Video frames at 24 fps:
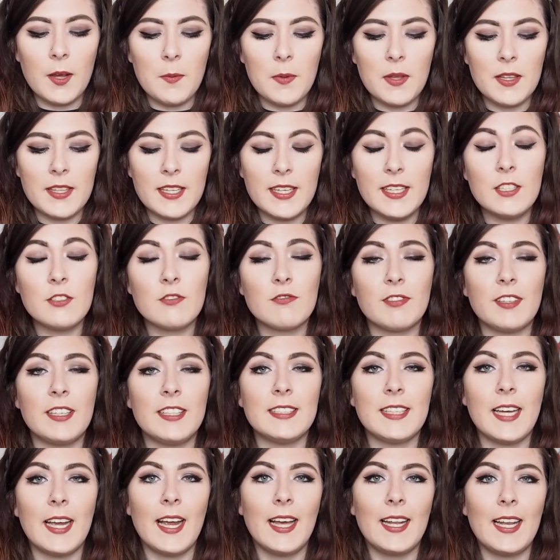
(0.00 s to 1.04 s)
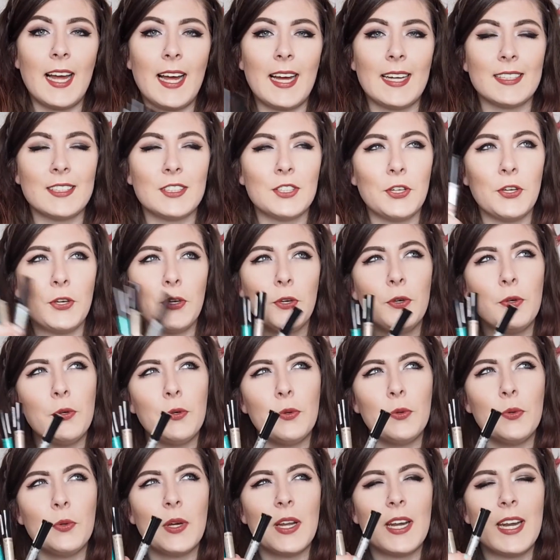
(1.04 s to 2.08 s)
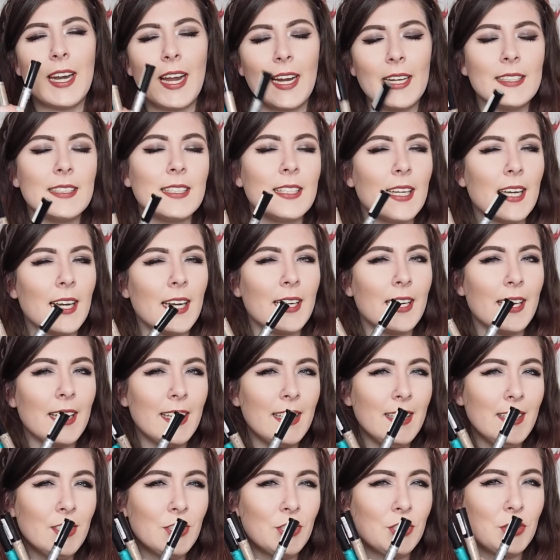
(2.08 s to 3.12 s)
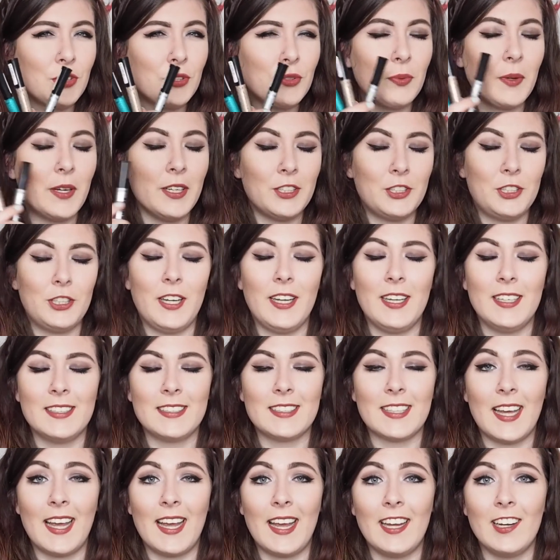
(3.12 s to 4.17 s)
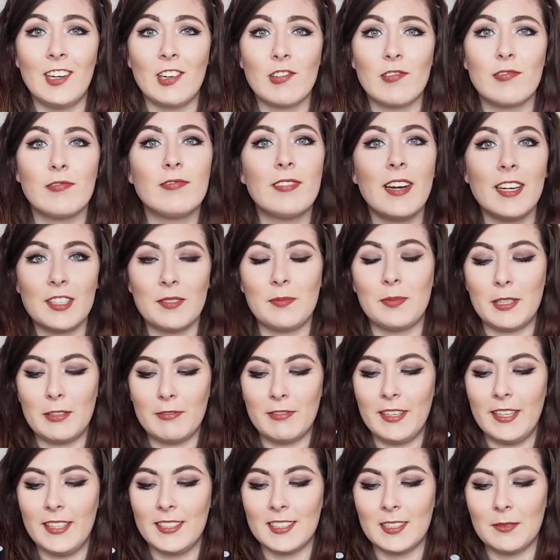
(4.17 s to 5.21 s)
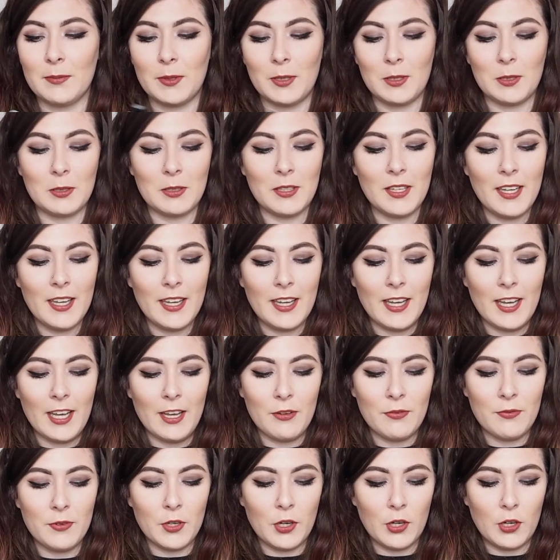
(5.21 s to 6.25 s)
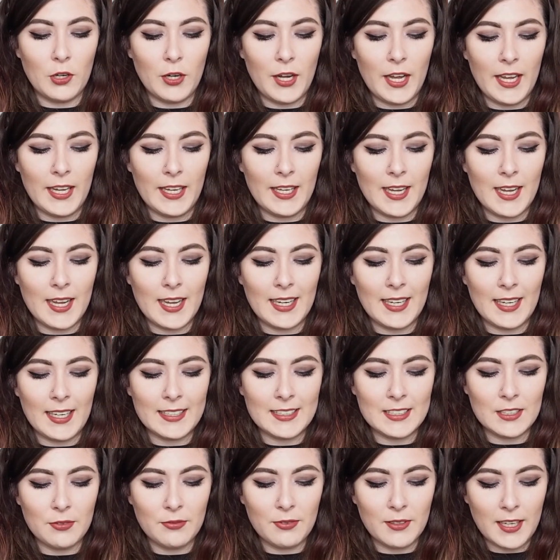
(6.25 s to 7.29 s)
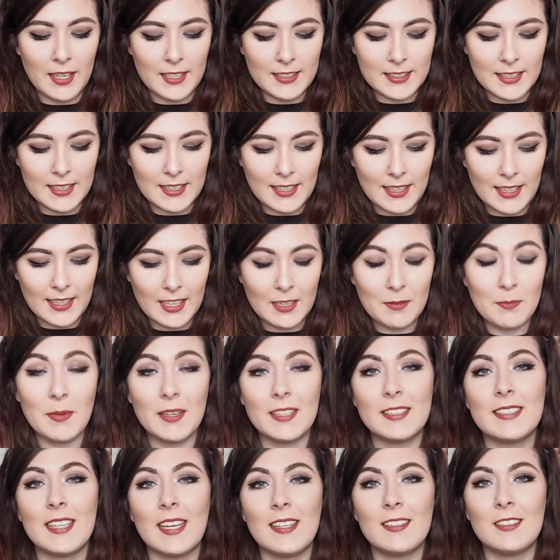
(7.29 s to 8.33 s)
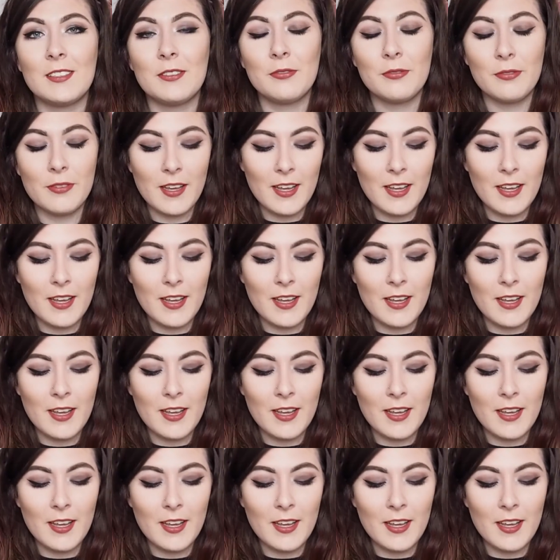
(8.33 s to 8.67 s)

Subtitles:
These retail at $2.99 each, which is incredibly reasonable if you're a glitter fanatic like myself,